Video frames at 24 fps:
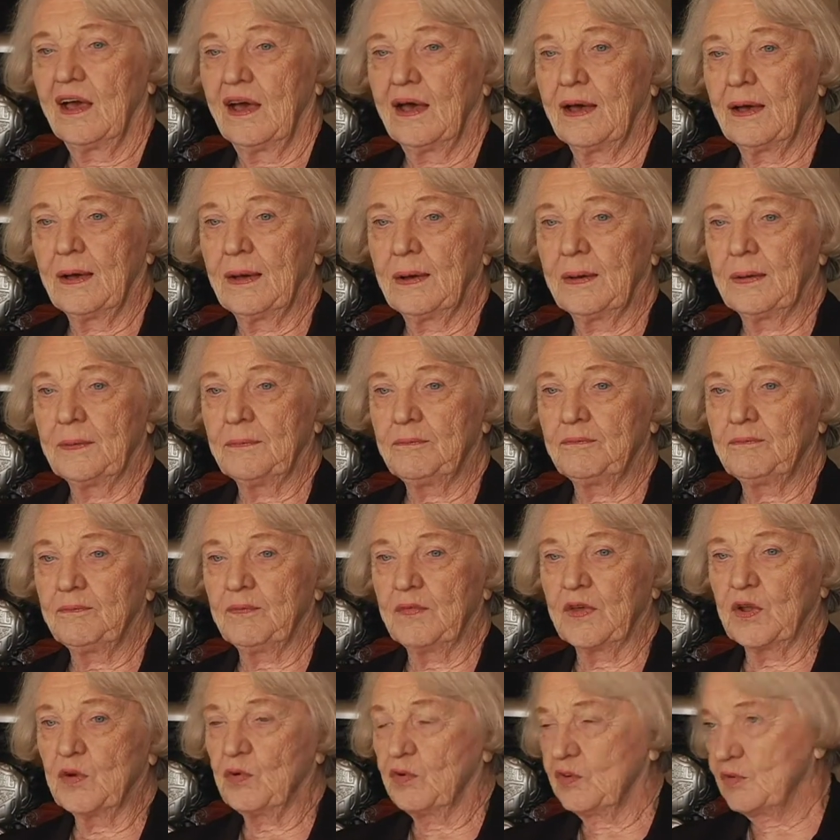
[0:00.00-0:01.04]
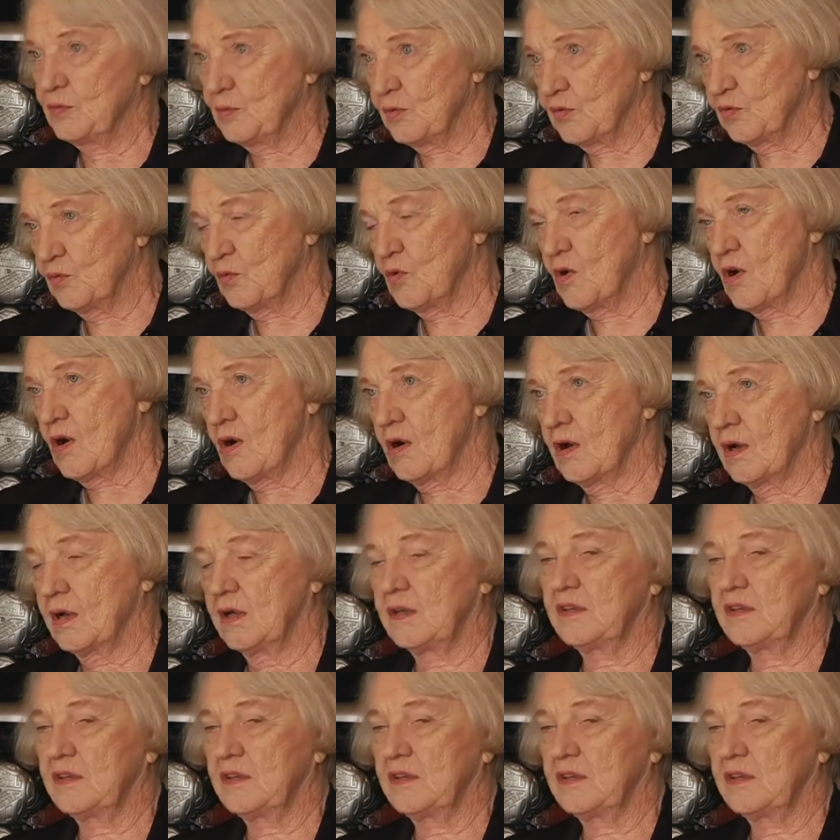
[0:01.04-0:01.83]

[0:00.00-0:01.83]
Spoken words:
The Christmas walk